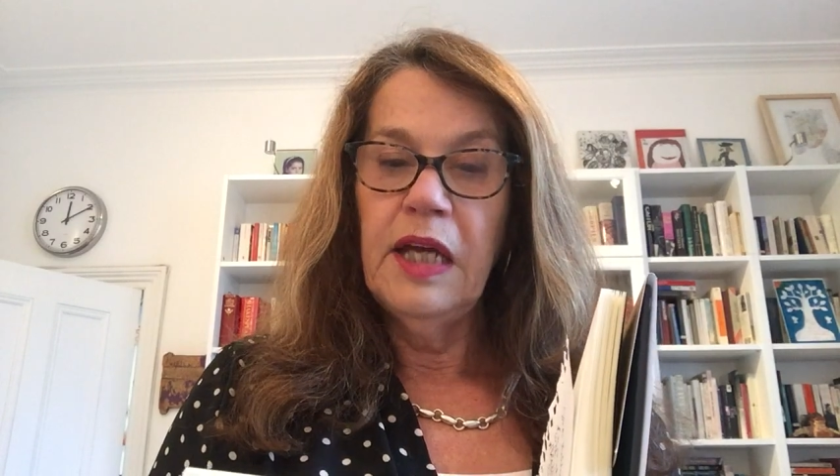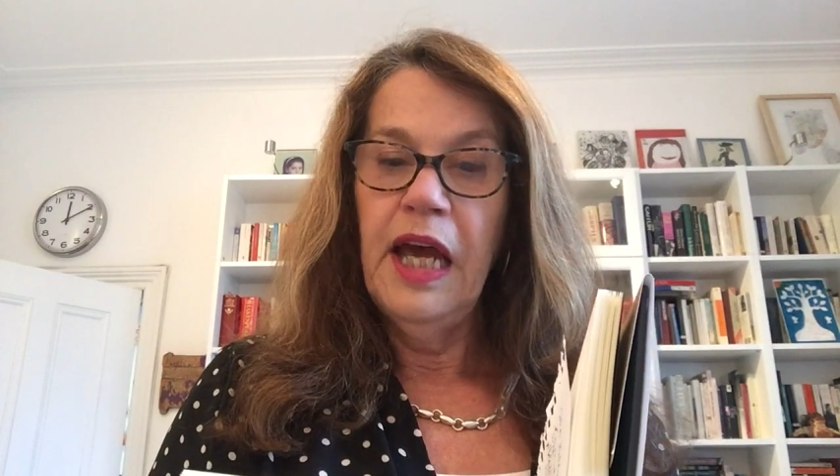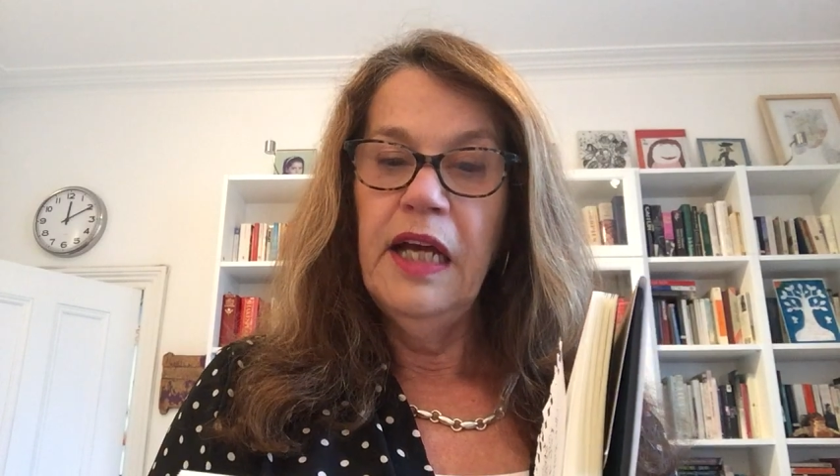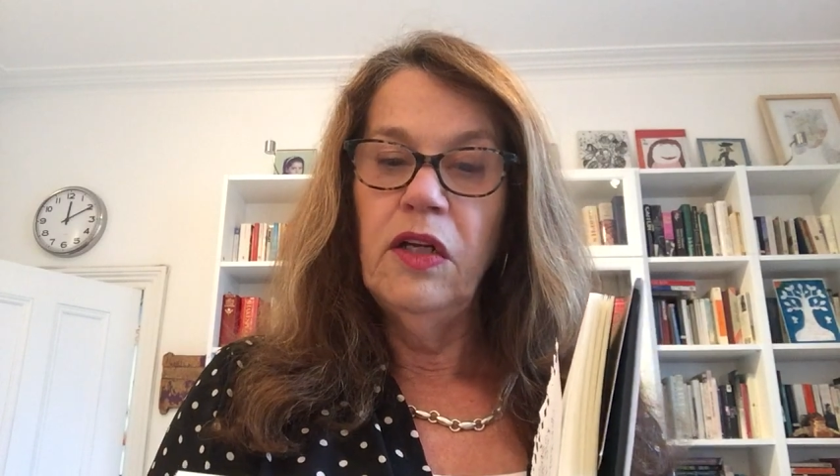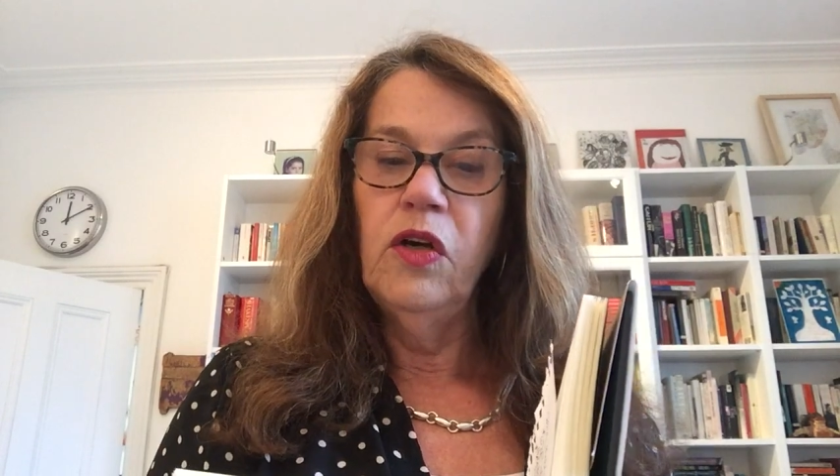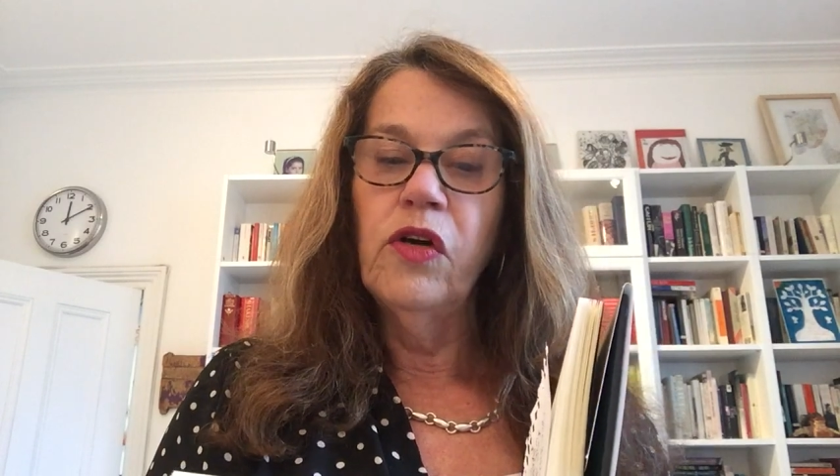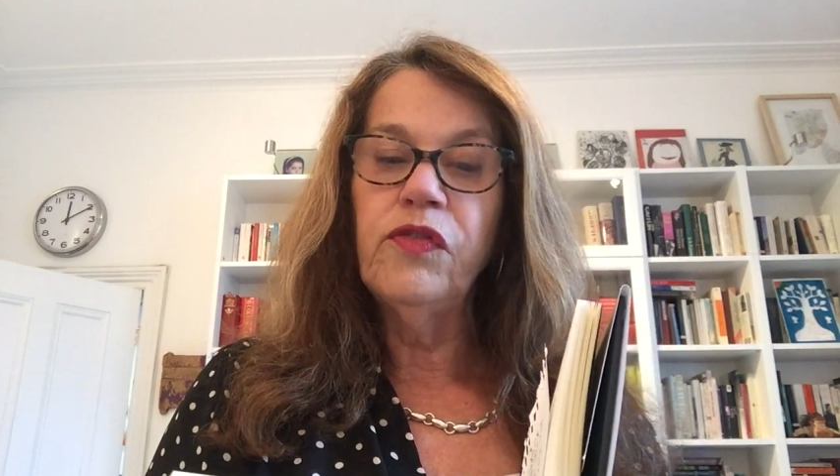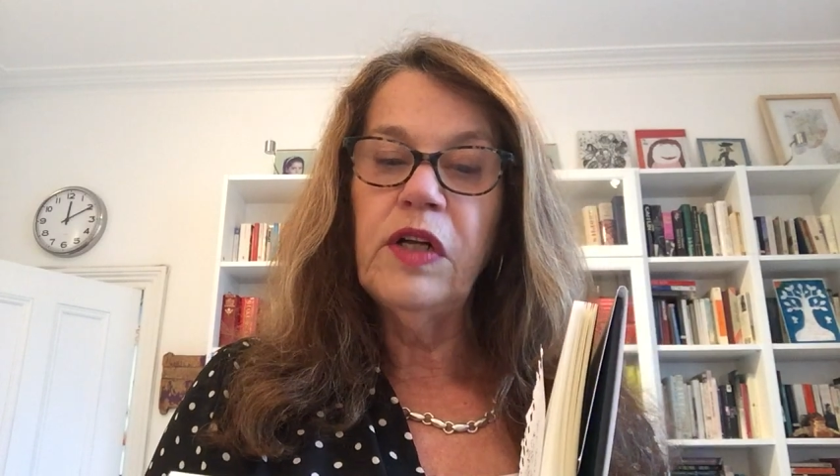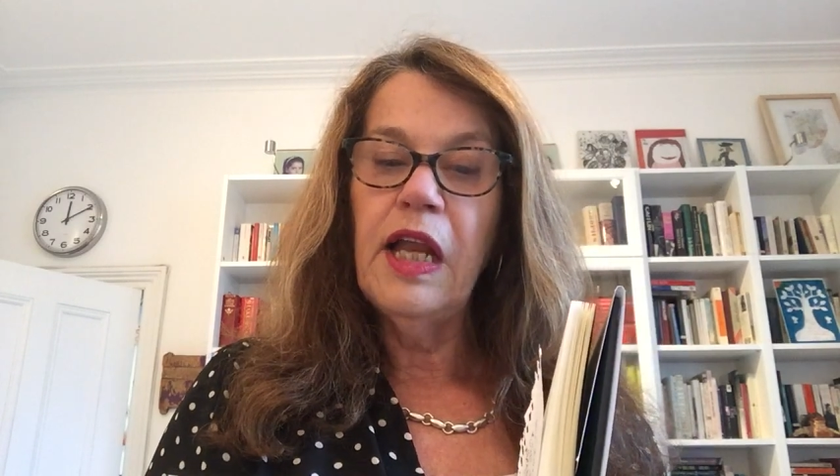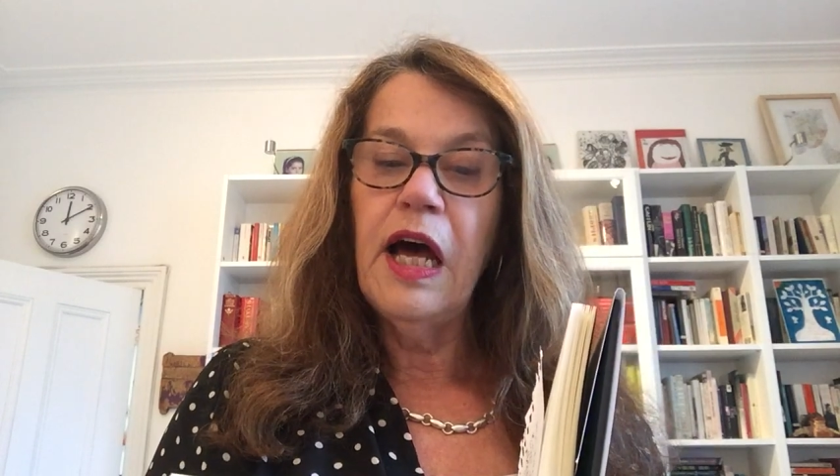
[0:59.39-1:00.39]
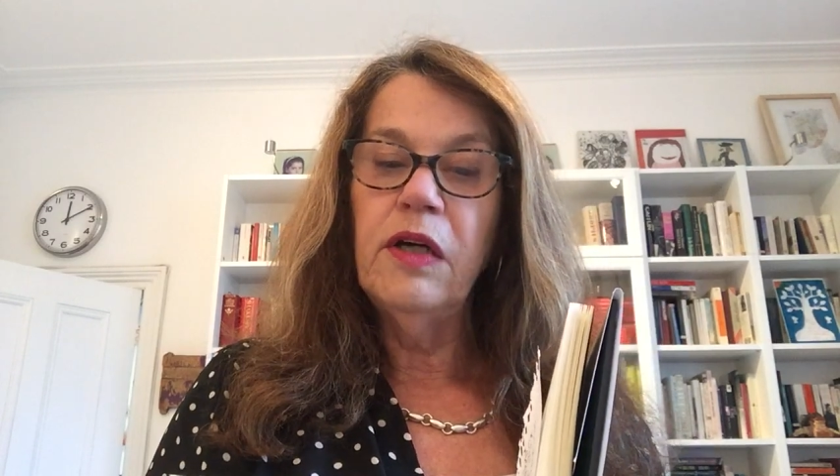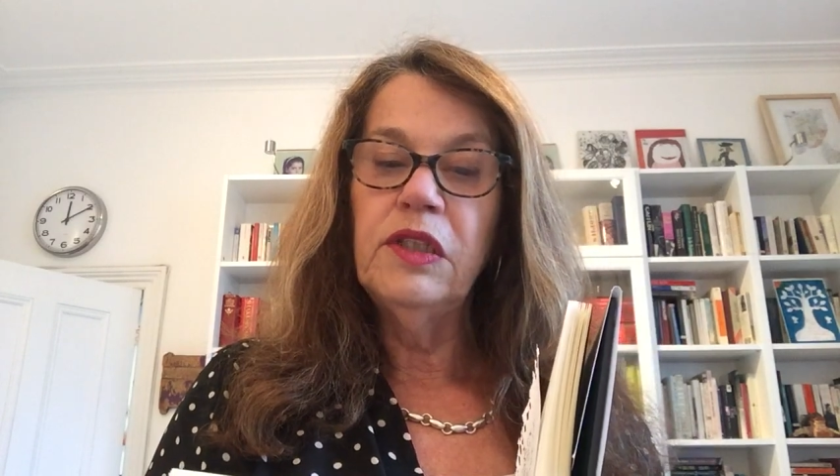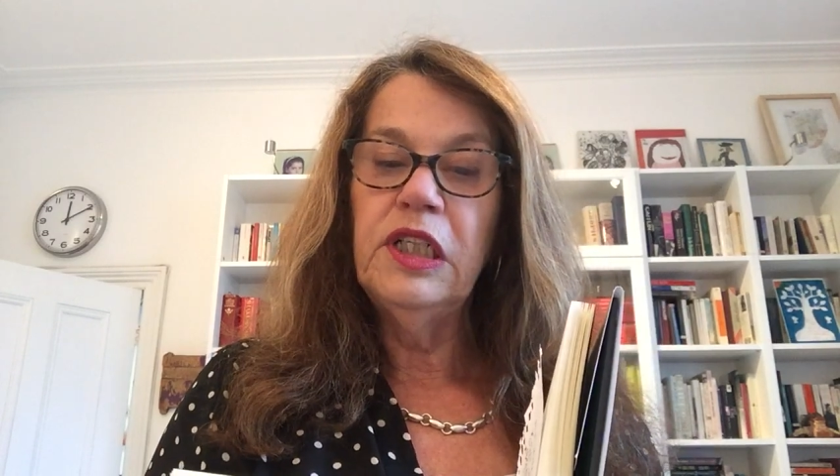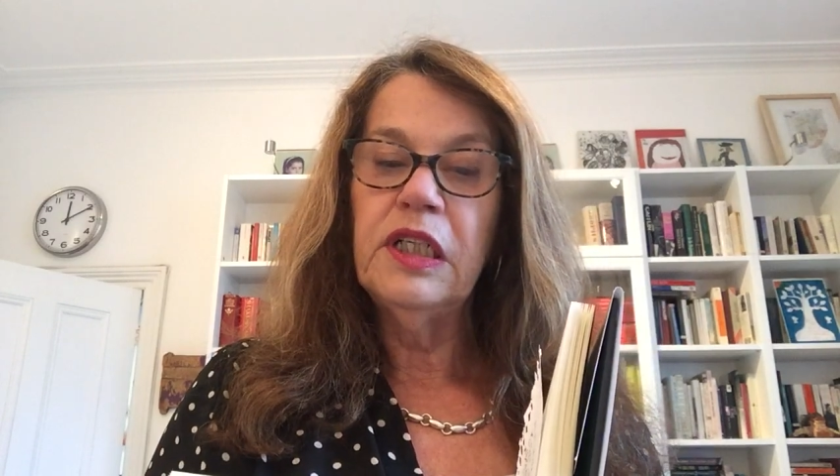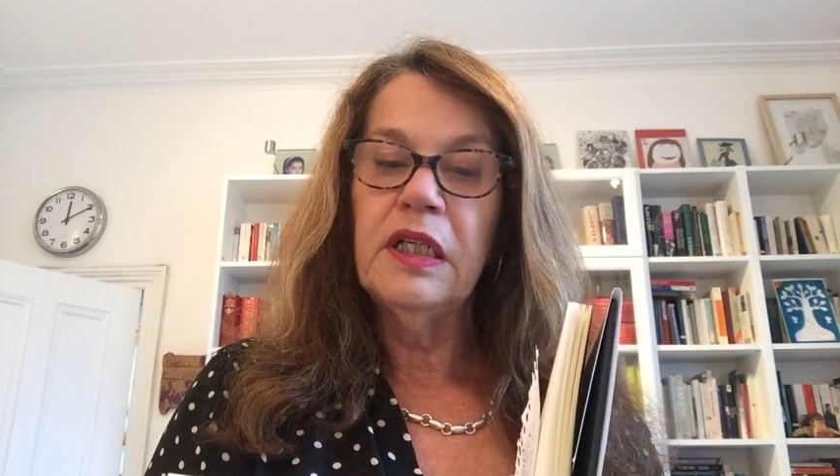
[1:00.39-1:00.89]
a halo of
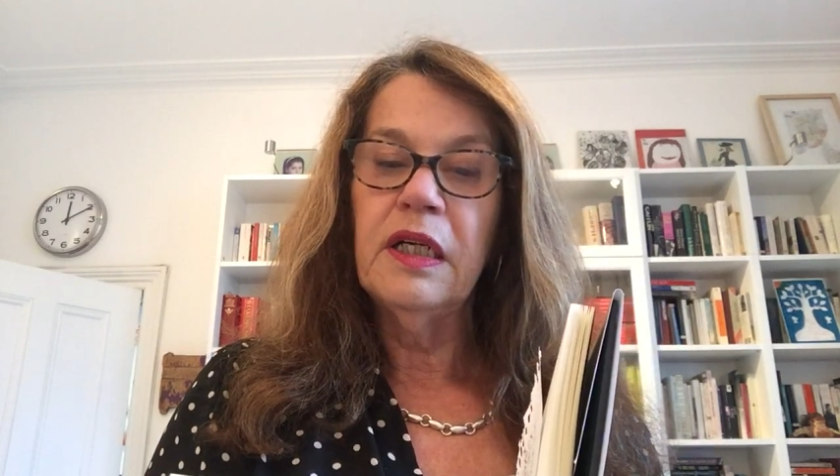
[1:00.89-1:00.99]
cloud.